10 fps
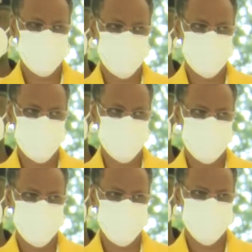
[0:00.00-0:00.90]
in the
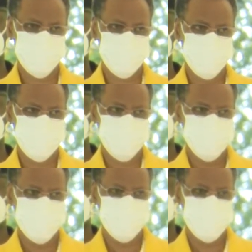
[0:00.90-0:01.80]
academic year of
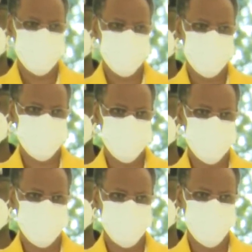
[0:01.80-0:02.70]

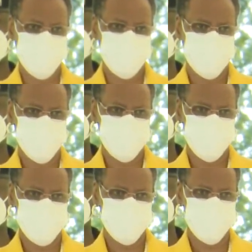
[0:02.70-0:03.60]

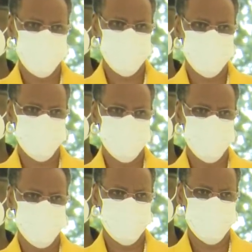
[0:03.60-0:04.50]
2019-2020, where
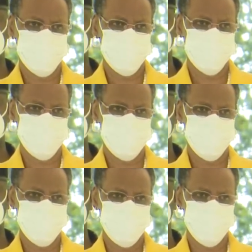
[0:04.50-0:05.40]

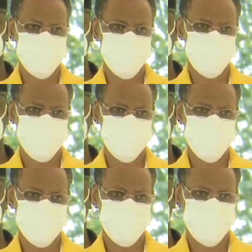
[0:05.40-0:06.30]

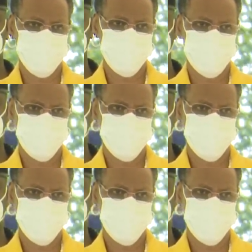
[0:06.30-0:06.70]
4,829 passed,